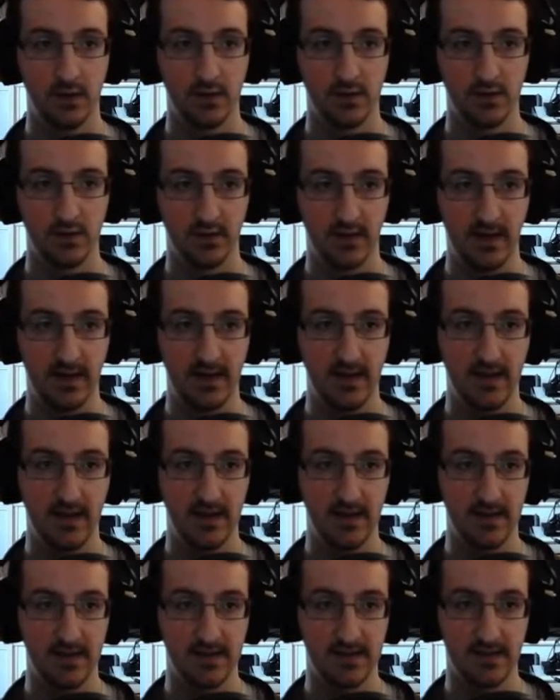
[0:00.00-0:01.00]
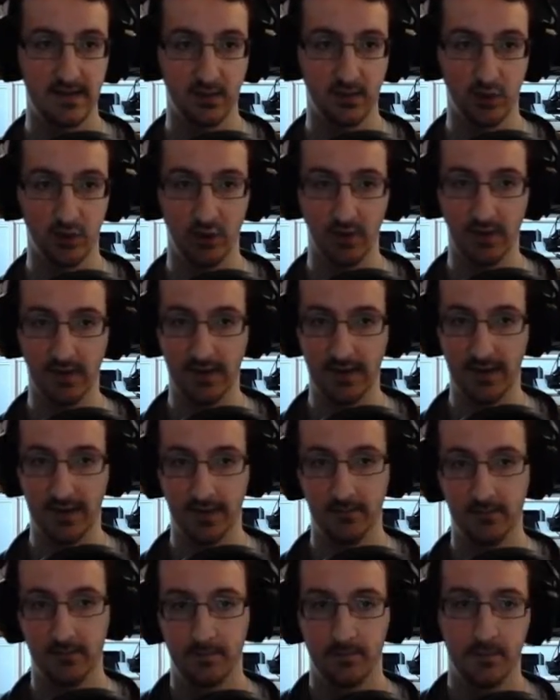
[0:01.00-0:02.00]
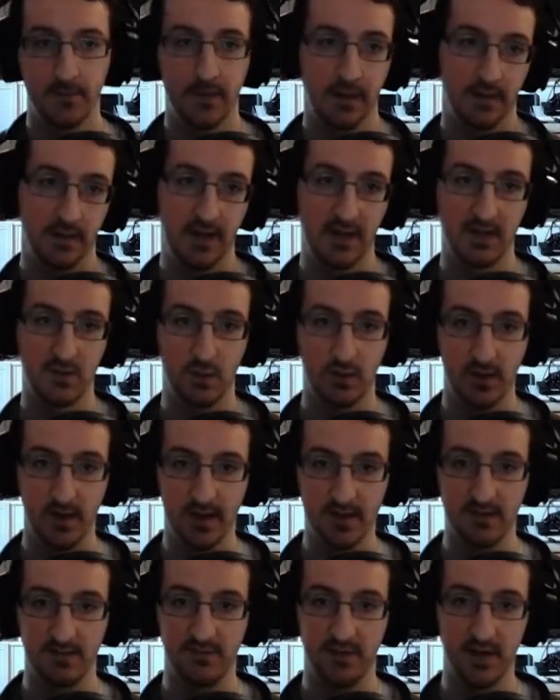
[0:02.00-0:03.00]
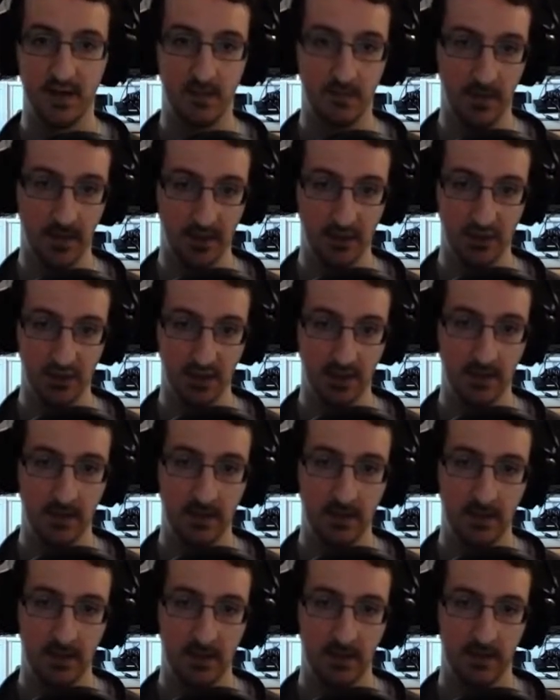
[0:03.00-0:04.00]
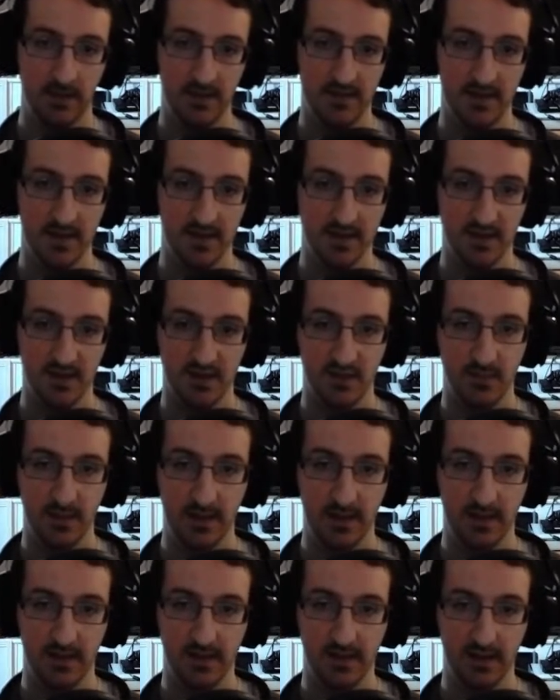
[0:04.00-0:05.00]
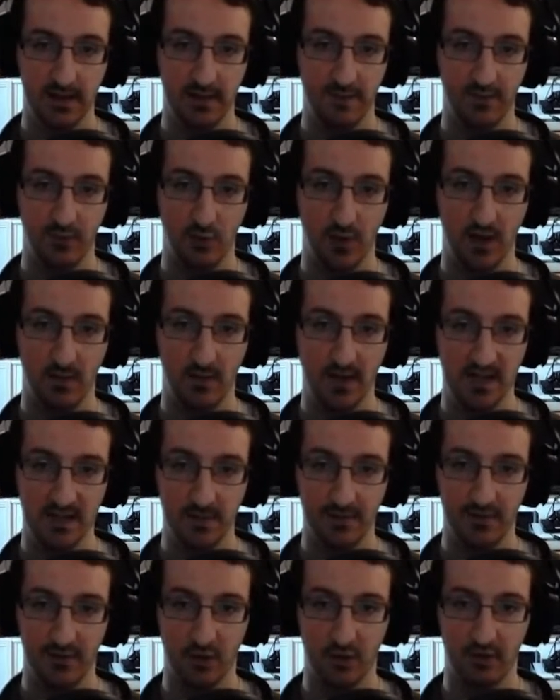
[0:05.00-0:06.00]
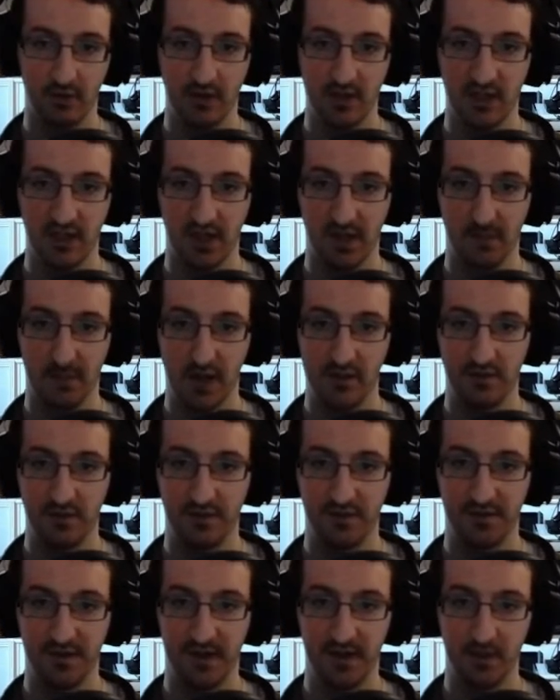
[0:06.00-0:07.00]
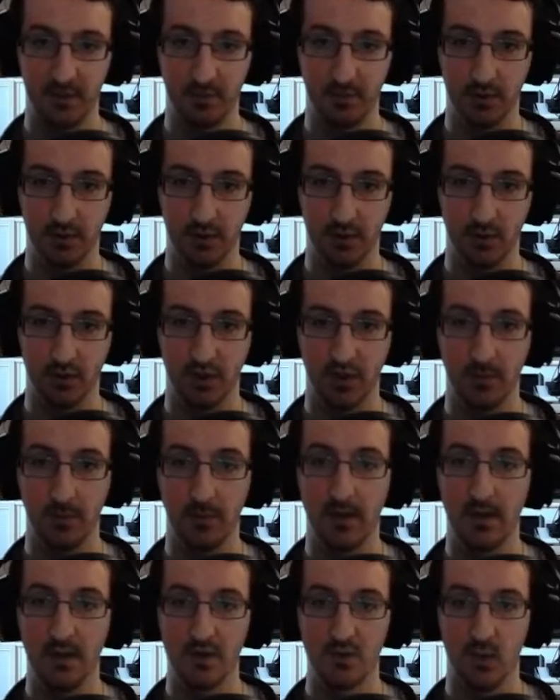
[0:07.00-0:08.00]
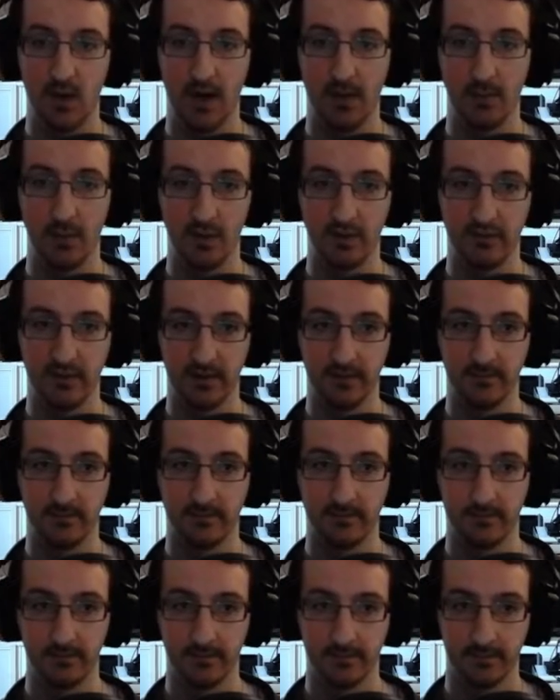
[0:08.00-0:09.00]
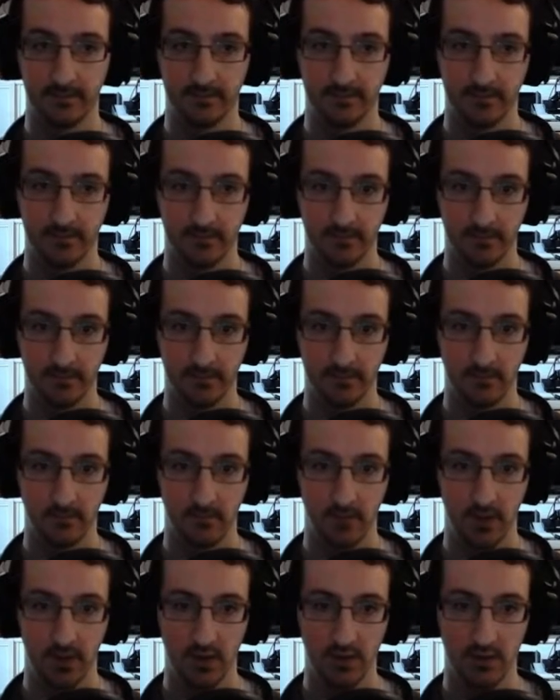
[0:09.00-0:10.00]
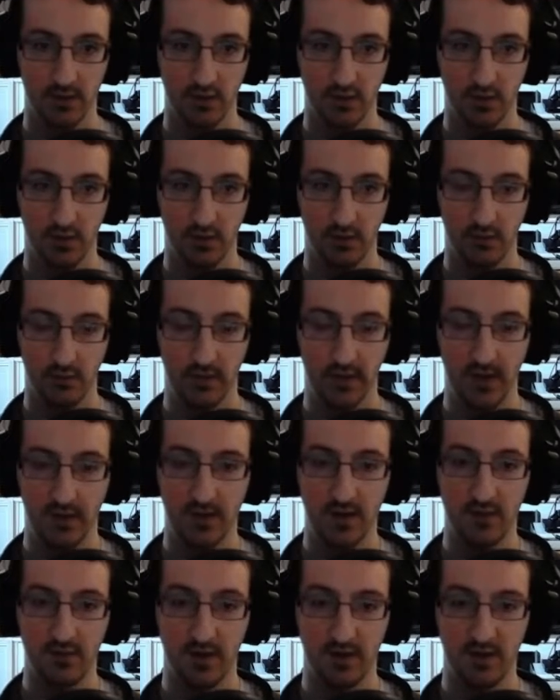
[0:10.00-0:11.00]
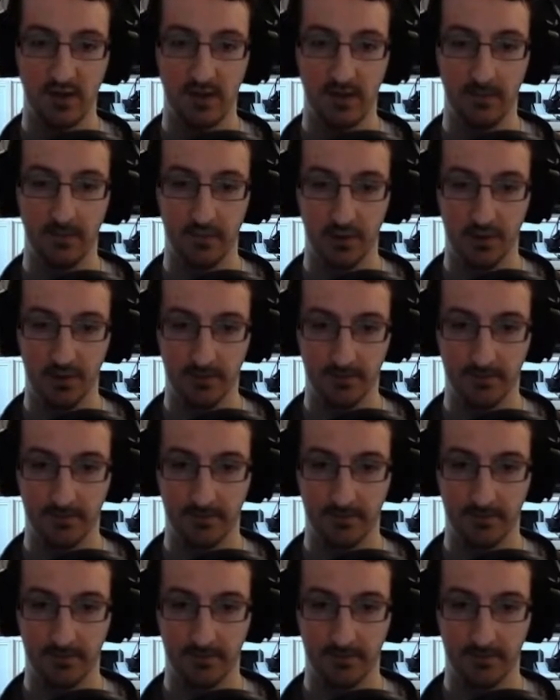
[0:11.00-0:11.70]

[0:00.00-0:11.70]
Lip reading: So that is Cutting Layer. Next one is Vein Mixture. This is spin and cleave through enemies before unleashing a powerful final blow. Can be used while moving. So without any directional input,